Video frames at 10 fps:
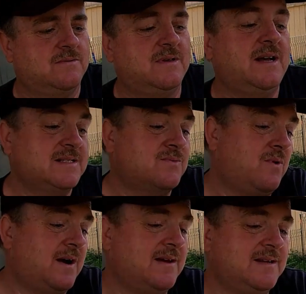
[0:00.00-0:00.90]
Well, that's
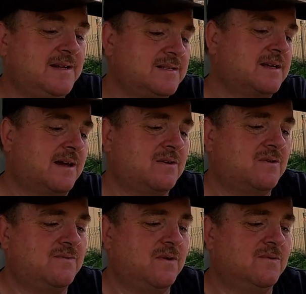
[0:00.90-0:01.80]
why it needs to kind of
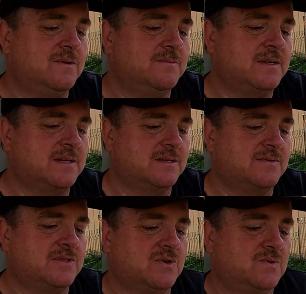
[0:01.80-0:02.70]
go forward, because of
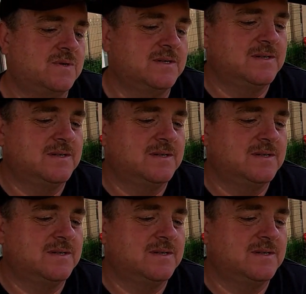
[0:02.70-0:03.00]
the choke.